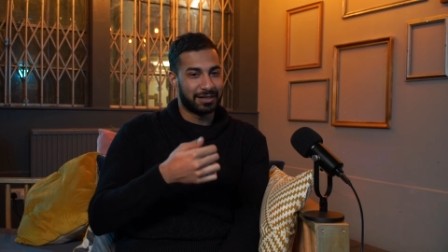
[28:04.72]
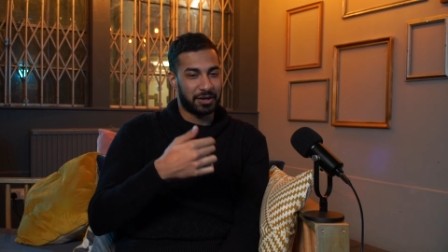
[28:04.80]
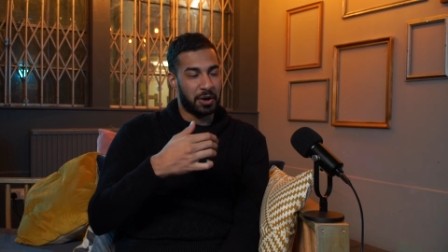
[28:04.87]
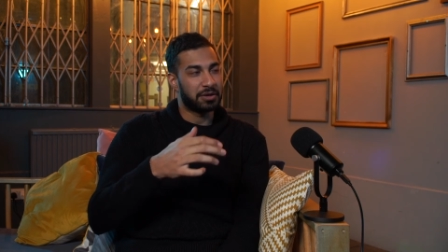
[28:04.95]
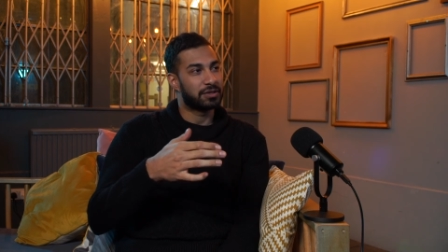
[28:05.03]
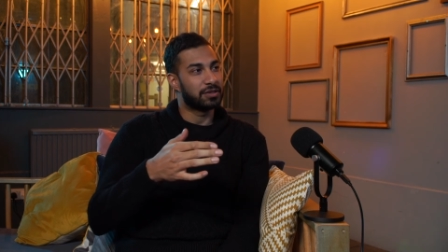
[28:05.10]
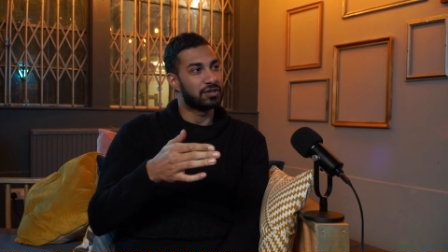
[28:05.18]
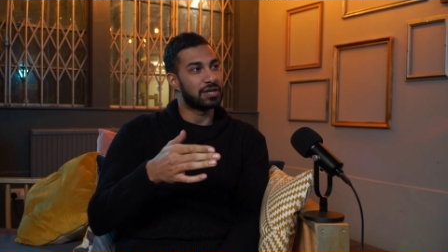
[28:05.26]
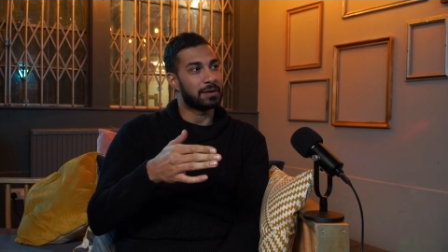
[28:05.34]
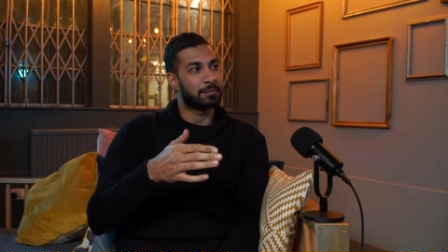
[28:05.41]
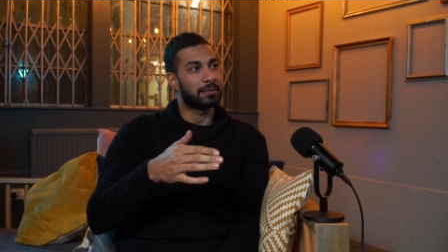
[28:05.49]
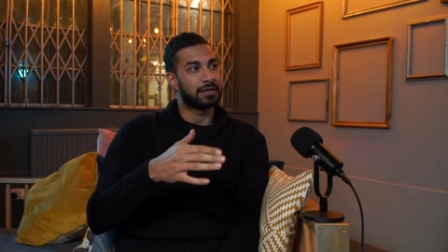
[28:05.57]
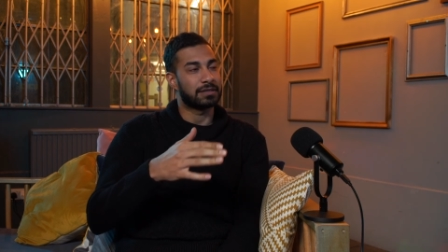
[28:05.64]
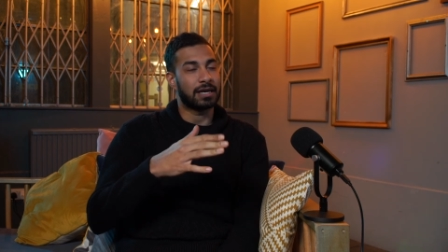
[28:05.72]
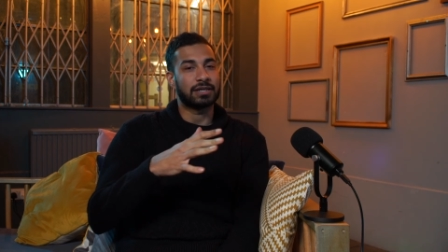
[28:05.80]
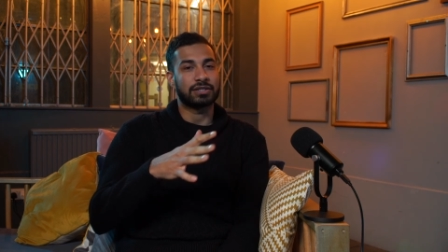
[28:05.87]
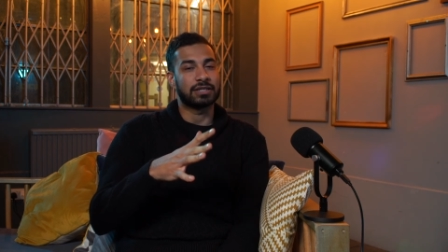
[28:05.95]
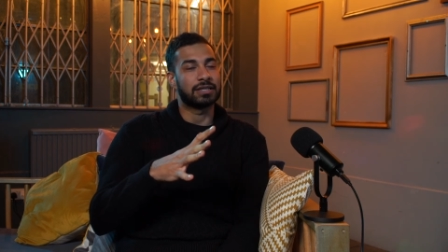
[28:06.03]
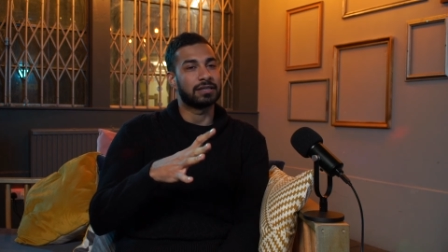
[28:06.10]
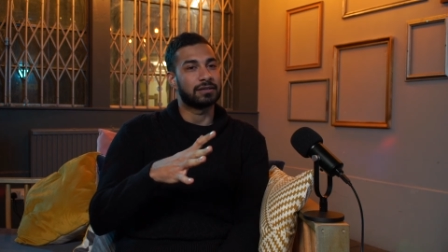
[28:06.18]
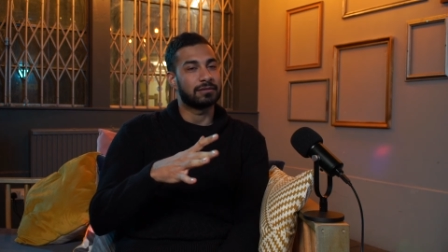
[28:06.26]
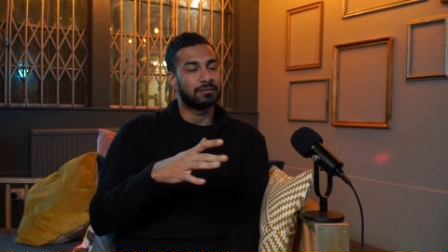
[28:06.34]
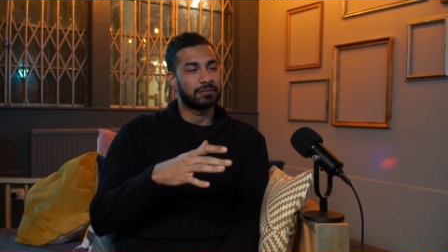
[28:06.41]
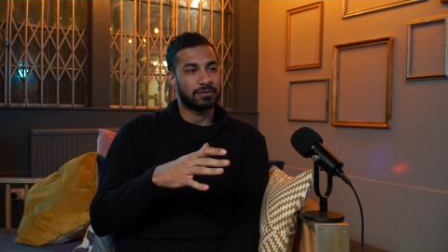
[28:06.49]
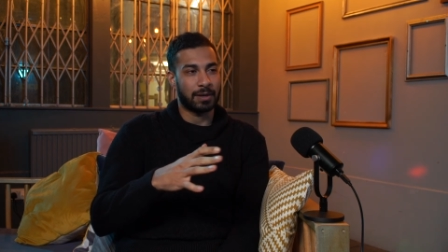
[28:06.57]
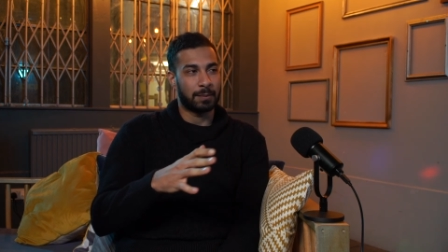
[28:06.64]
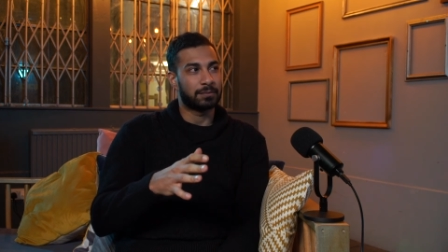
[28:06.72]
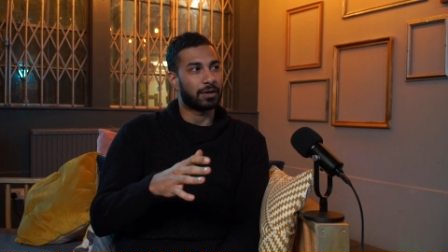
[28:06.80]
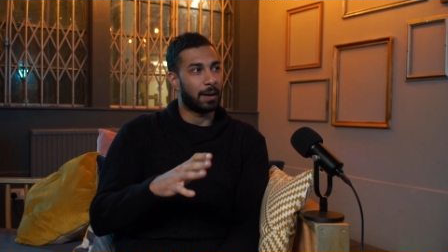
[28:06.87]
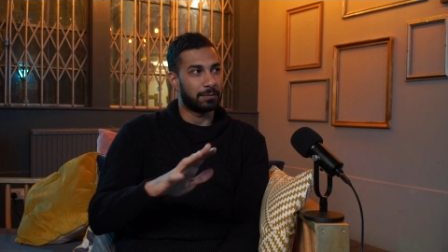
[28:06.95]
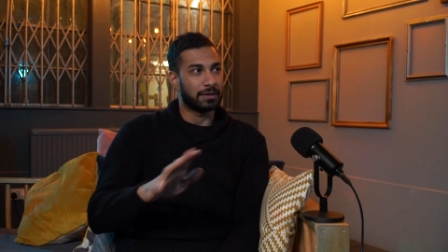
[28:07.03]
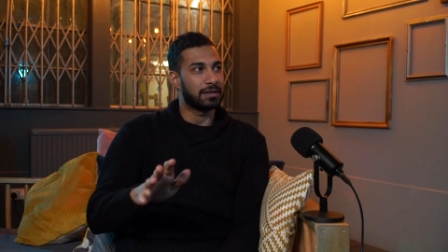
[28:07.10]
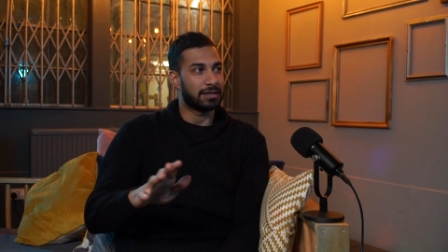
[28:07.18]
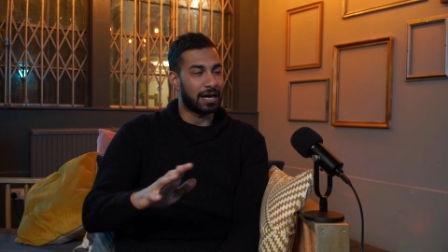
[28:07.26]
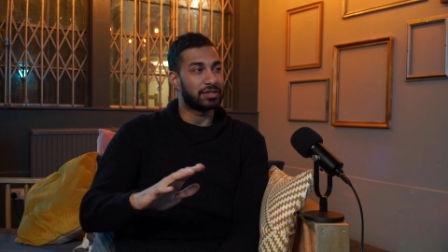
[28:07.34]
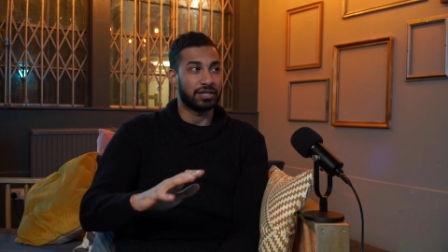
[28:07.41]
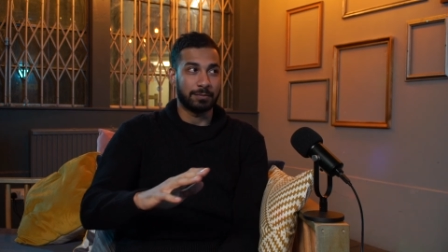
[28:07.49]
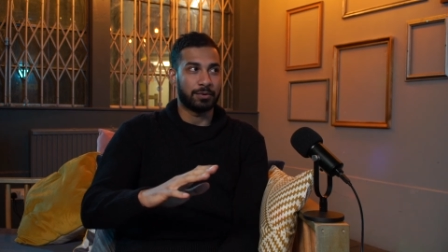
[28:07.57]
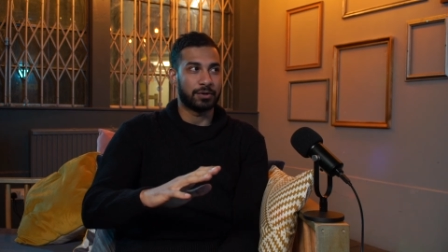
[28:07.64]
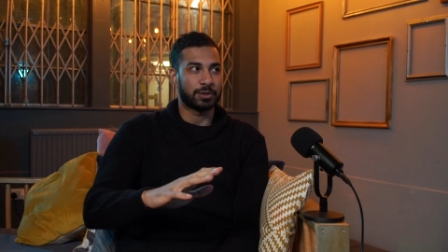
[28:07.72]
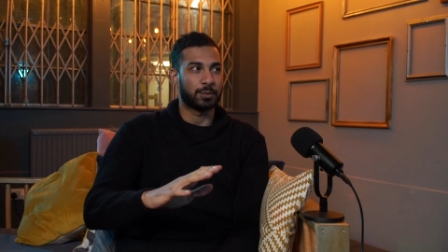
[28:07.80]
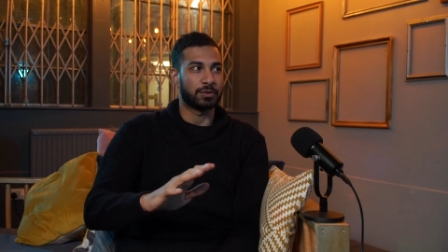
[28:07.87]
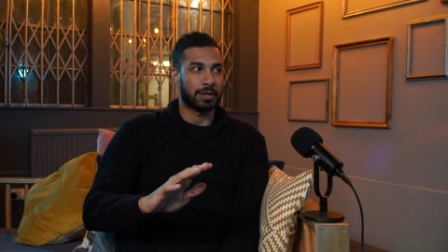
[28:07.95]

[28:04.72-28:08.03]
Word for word: Going to the gym is actually sometimes it's actually impossible.